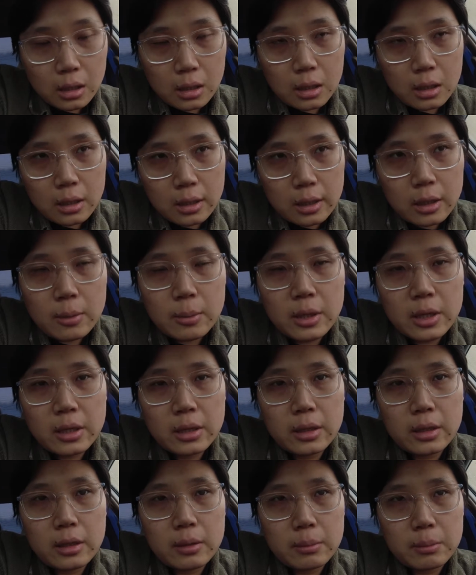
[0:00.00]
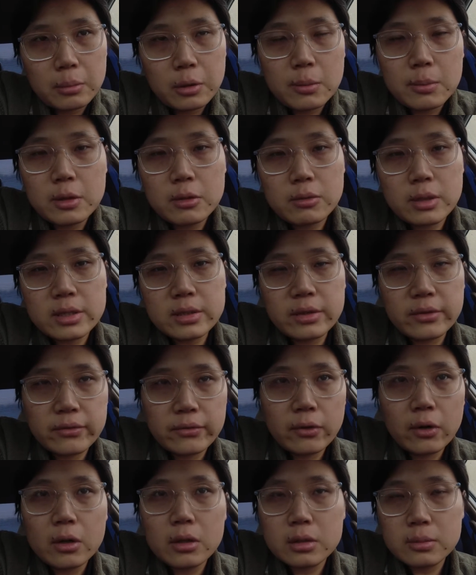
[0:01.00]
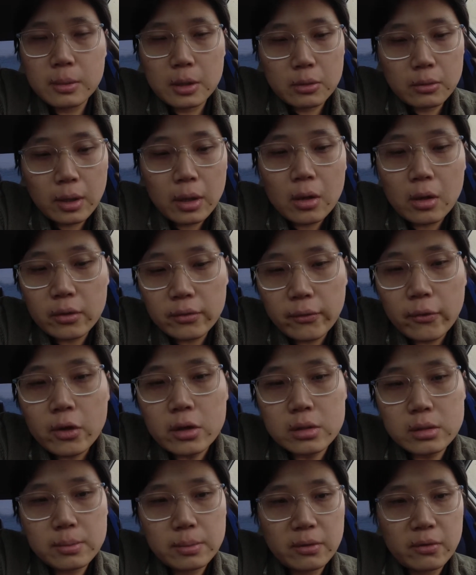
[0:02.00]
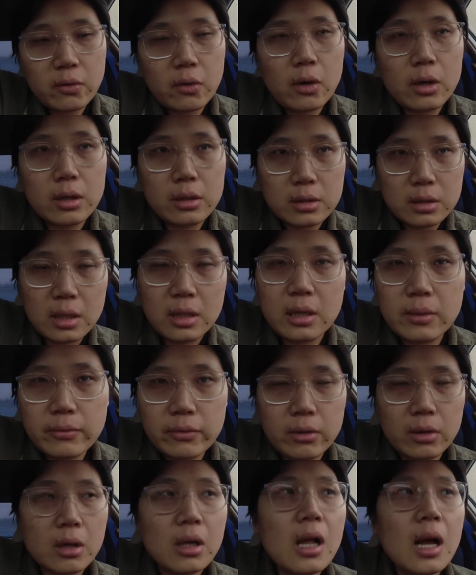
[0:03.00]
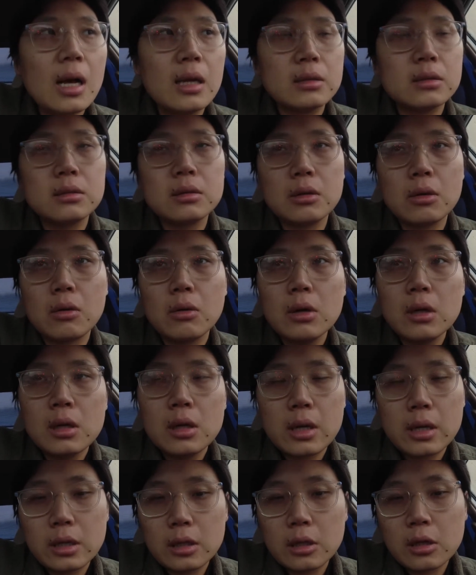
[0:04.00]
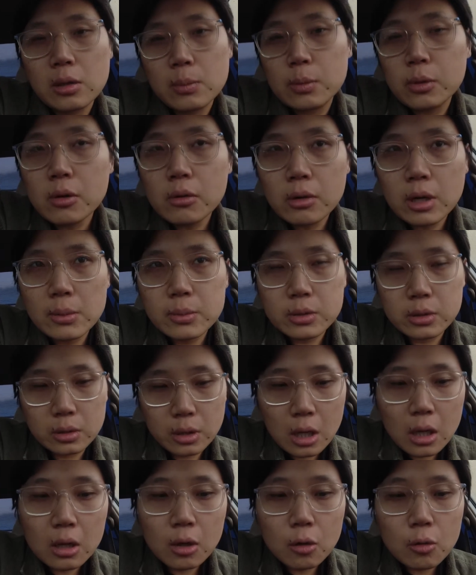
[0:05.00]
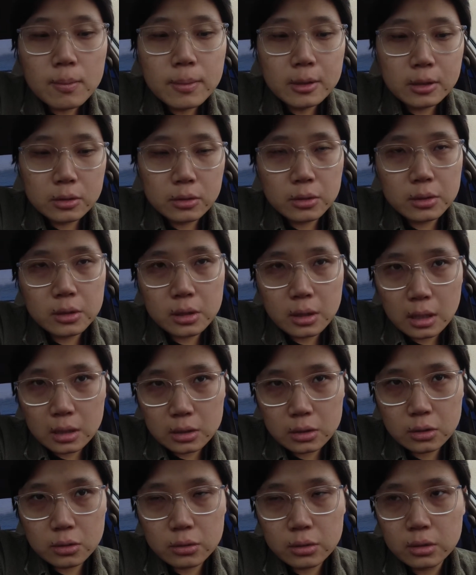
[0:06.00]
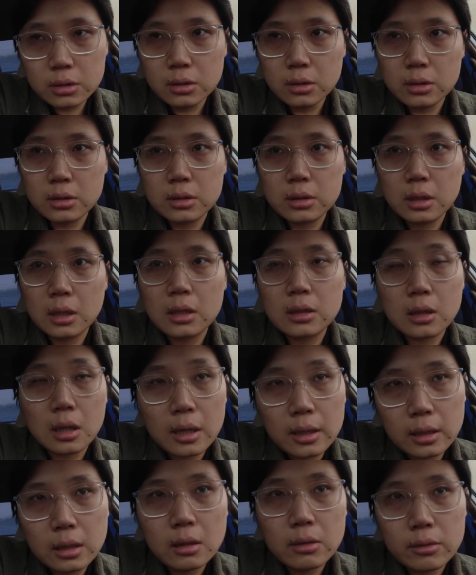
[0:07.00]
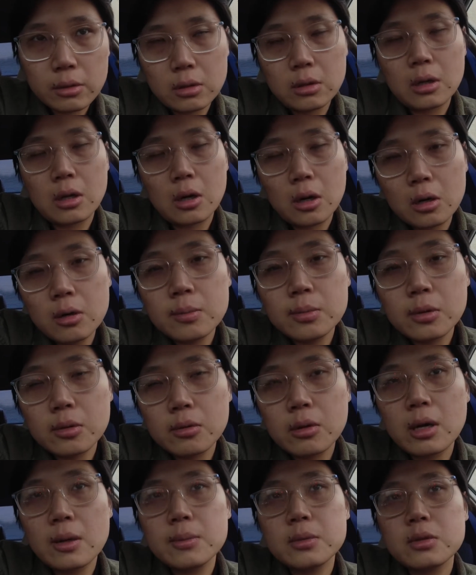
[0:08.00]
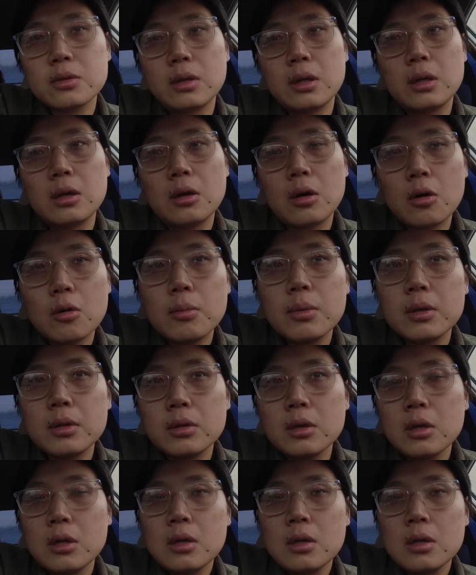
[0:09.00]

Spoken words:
I got my permanent resident first, my green card first, before I sign up for the class. So, and a lot of programs are not open to international students. And I know there are programs that are open.